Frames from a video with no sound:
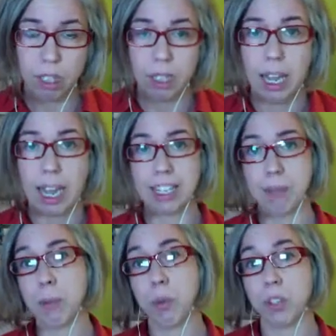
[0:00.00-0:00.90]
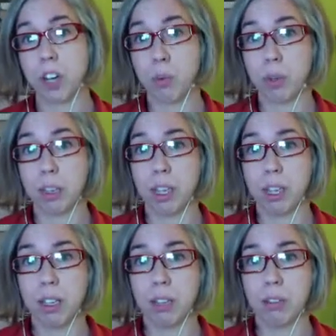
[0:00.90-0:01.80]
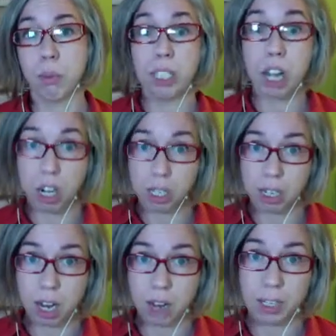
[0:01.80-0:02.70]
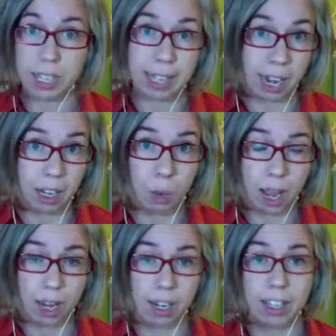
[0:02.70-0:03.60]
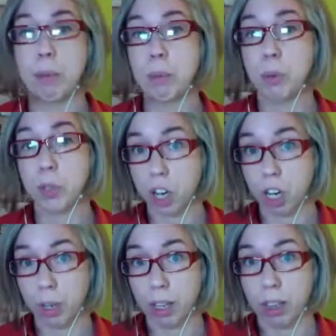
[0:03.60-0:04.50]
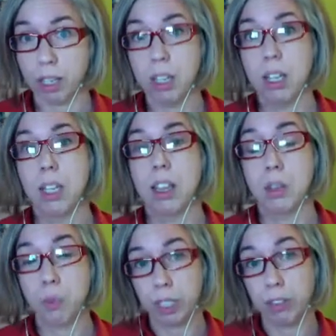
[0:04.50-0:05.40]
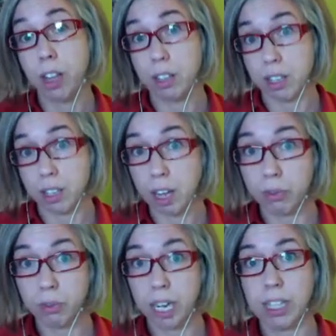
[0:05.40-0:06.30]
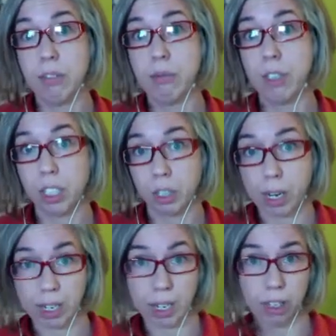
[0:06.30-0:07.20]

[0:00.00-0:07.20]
And some people will start with the really hard stuff and get that out of the way. And some people will start with the really fun stuff and then fill in the rest later.